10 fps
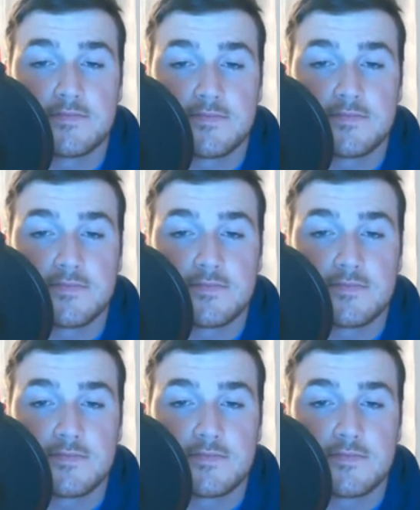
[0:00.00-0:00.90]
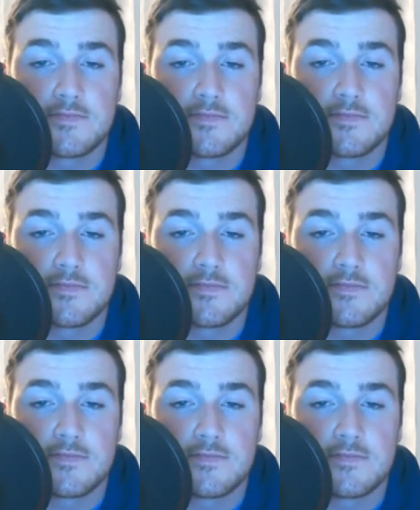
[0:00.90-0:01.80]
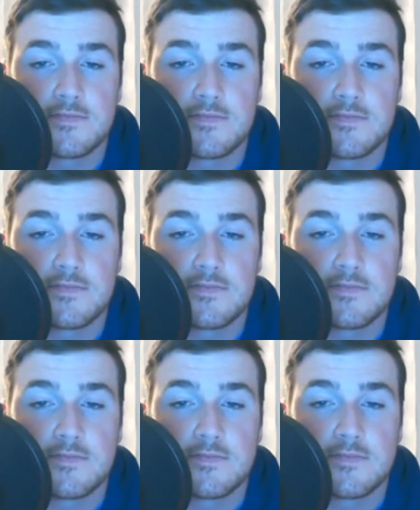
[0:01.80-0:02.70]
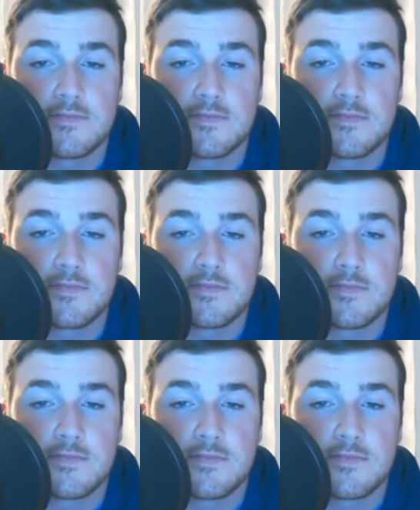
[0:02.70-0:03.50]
This person isn't speaking.